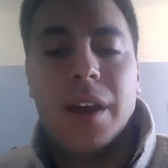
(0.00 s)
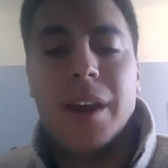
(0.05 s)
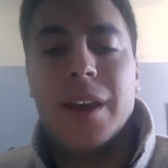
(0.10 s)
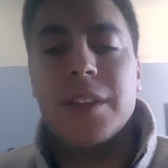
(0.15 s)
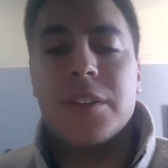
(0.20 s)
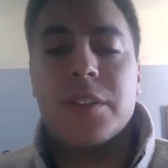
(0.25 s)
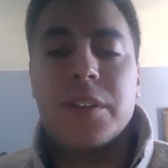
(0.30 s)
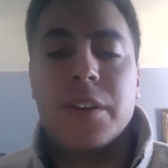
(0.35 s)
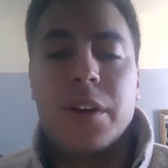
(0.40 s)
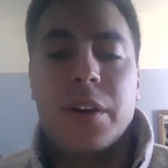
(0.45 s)

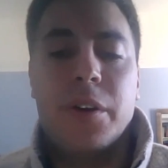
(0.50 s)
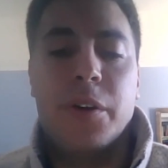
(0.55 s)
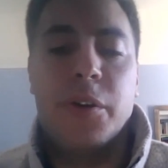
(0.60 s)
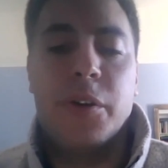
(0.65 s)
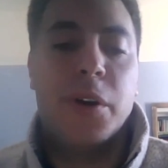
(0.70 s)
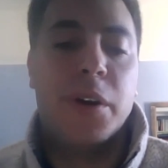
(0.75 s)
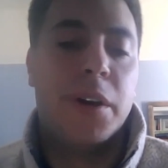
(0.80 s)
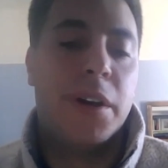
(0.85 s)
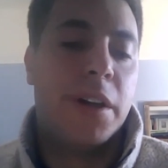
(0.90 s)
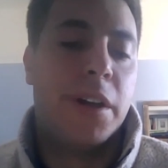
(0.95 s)
And
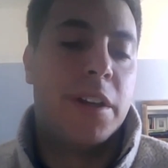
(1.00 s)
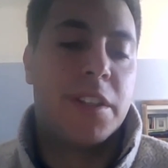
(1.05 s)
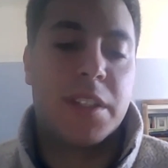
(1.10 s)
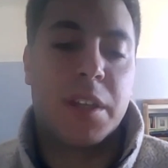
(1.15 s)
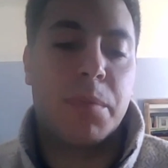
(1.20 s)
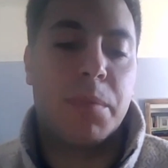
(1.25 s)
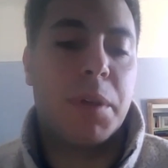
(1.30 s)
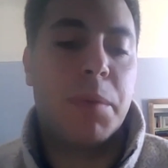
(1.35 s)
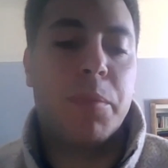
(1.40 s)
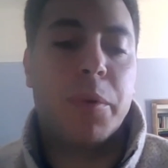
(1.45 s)
so
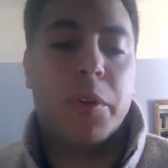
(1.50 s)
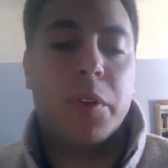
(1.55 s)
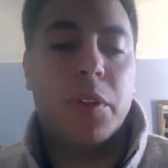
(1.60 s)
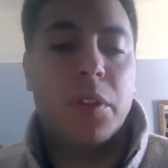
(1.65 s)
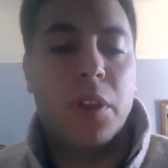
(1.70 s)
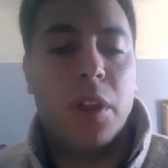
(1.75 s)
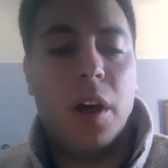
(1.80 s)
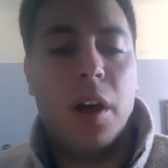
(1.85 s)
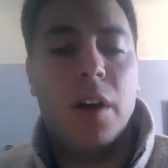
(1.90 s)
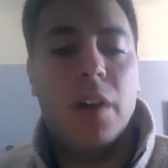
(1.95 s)
some people
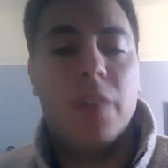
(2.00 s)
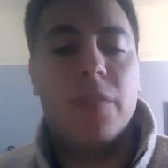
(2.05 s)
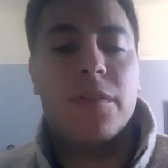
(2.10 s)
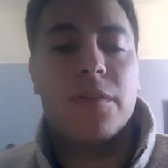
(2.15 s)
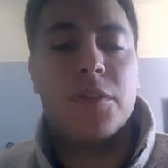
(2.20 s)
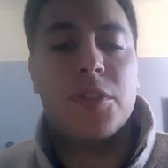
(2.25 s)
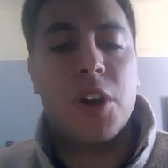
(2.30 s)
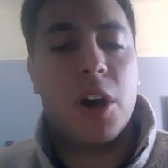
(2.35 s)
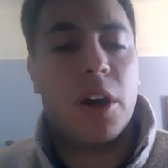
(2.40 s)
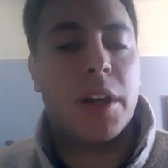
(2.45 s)

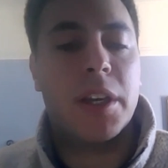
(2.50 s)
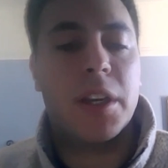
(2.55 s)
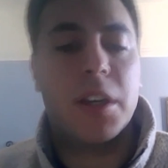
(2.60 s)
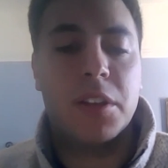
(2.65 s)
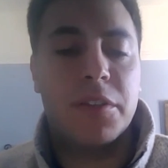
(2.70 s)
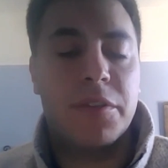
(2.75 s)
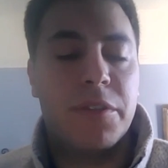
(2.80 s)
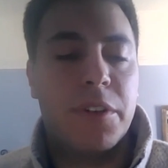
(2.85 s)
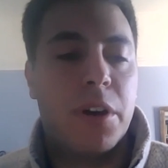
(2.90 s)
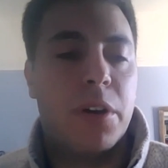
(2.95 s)
love talking
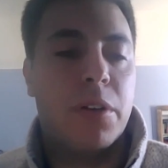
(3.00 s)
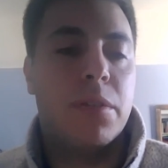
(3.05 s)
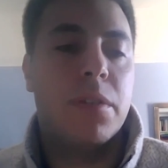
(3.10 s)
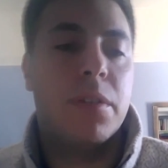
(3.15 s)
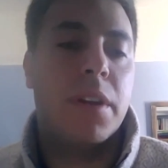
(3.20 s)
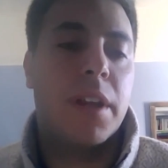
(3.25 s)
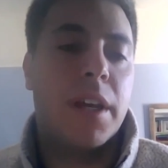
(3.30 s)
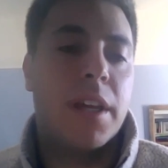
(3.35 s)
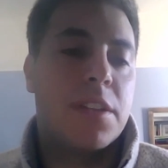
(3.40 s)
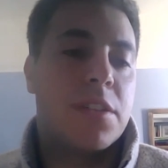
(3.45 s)
on the
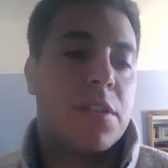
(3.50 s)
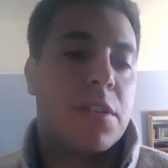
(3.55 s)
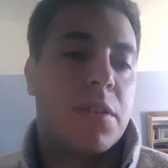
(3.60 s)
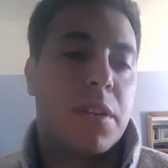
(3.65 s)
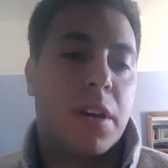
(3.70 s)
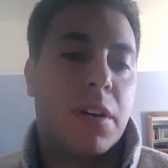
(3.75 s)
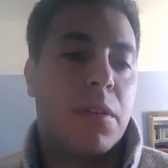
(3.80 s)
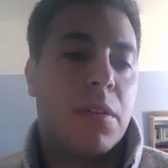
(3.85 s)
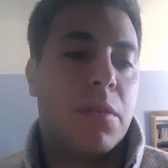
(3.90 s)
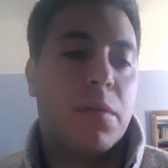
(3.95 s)
phone, and so
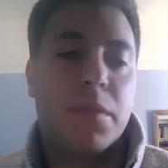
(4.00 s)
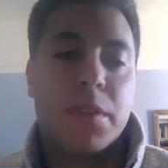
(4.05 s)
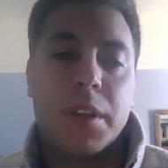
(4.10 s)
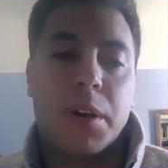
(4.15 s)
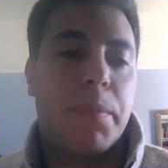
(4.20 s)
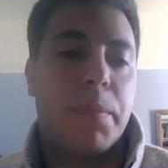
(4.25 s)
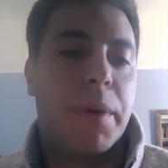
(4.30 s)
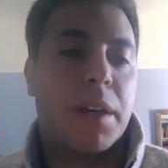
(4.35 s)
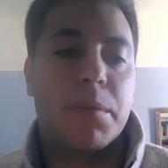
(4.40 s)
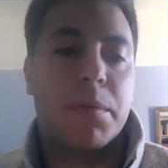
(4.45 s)

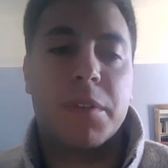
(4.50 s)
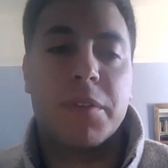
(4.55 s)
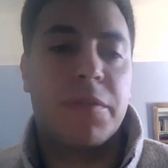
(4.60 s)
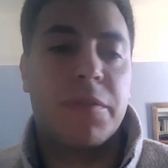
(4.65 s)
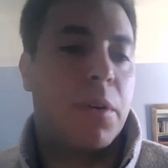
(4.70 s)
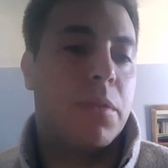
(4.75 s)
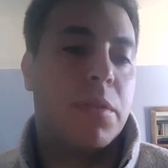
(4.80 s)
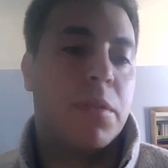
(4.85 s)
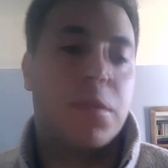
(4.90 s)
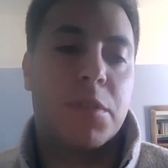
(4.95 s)
they'll pick up the
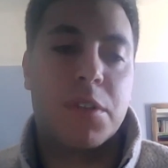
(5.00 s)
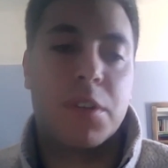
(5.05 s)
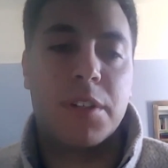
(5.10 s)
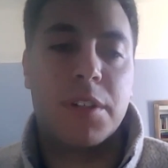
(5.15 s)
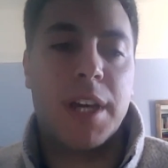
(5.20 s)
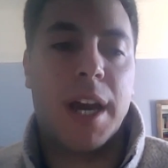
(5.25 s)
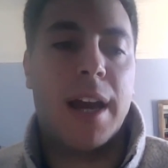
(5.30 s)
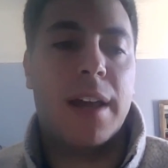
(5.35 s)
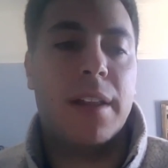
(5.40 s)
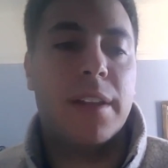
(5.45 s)
phone, they'll start
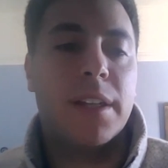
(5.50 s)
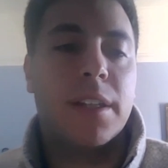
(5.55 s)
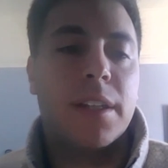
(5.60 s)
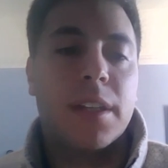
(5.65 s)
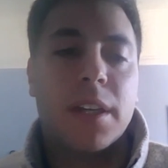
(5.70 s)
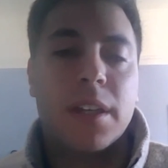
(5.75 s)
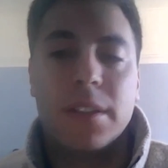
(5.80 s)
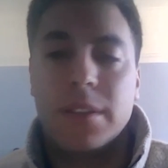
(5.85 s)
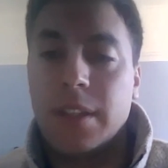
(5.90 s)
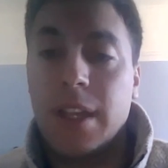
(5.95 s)
dialing,
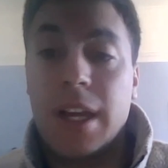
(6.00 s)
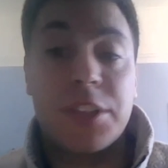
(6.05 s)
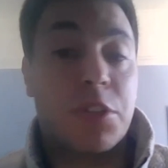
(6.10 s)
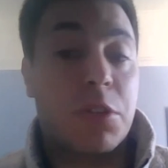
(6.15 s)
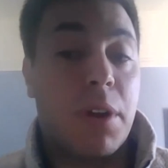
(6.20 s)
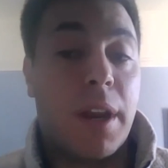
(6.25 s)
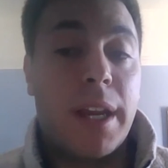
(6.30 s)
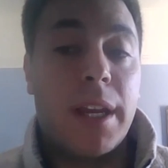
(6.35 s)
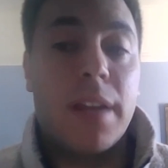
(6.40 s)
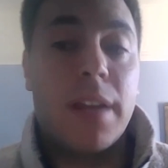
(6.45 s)
and that's
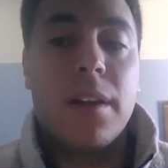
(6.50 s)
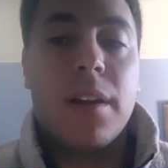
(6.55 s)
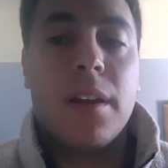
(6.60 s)
great.